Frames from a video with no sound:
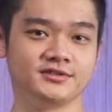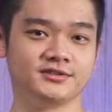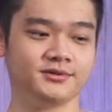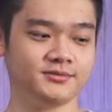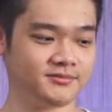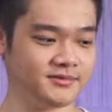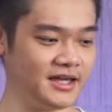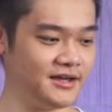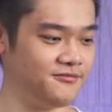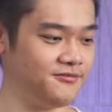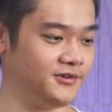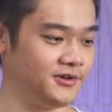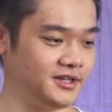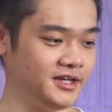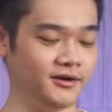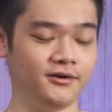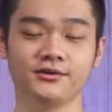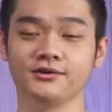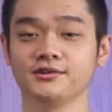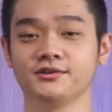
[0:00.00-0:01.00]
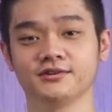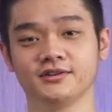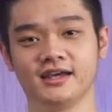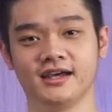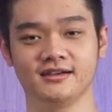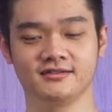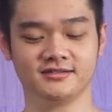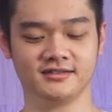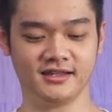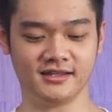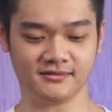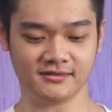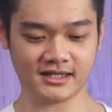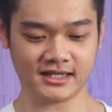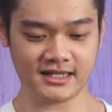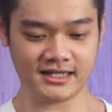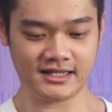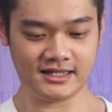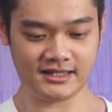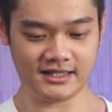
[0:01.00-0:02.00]
So time for the audio test then.
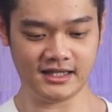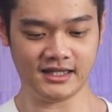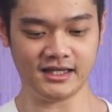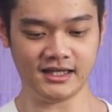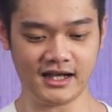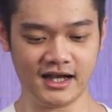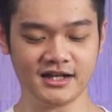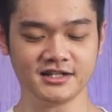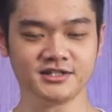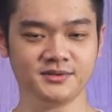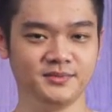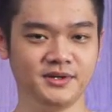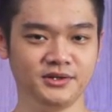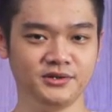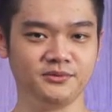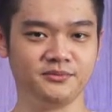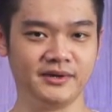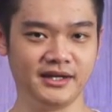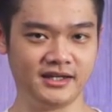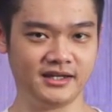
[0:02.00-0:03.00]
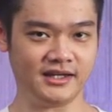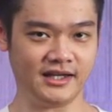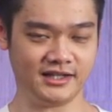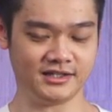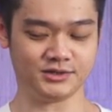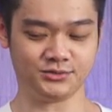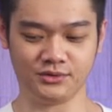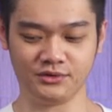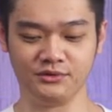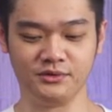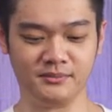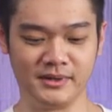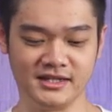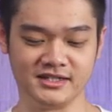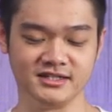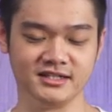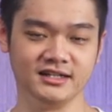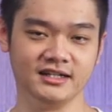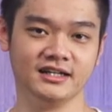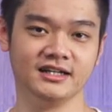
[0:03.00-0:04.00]
The RGB Umic, as what we
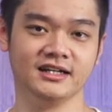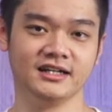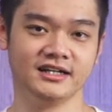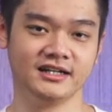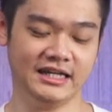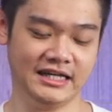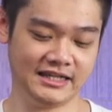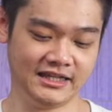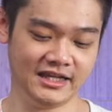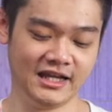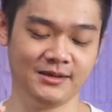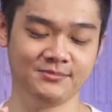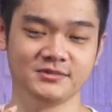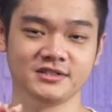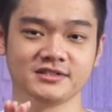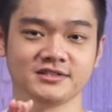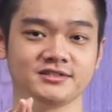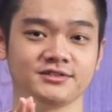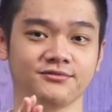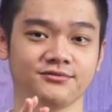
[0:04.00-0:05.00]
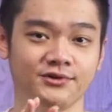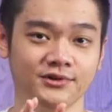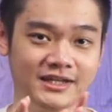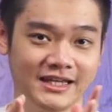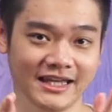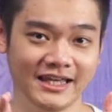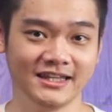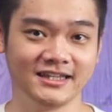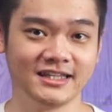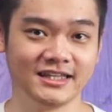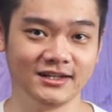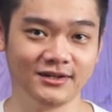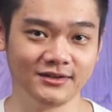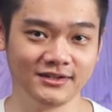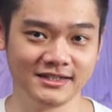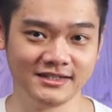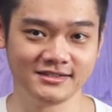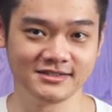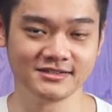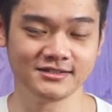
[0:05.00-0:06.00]
mentioned earlier, it captures 48
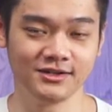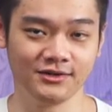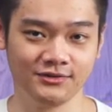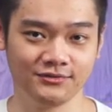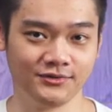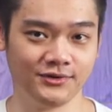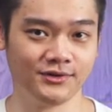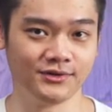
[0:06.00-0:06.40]
kilohertz of